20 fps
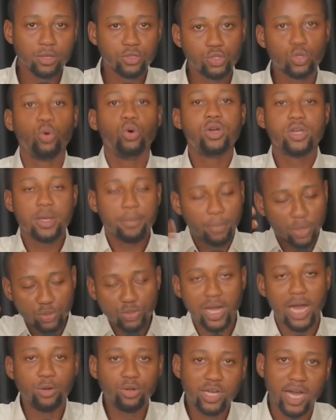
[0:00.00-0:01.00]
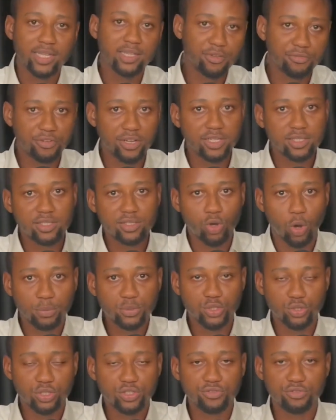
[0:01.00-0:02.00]
So, but you can look at different
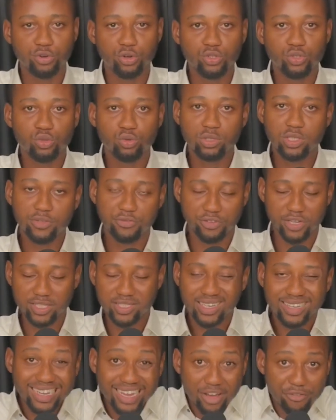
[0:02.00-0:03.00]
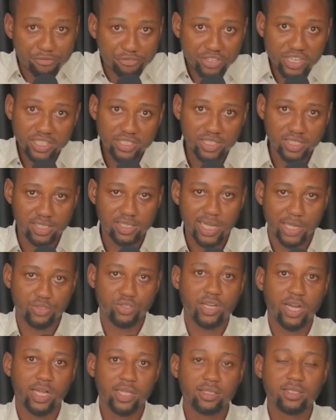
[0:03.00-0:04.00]
options for you, different leverages that
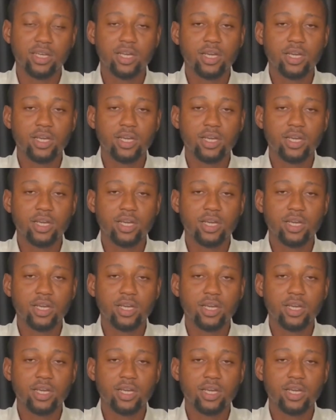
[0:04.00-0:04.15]
you can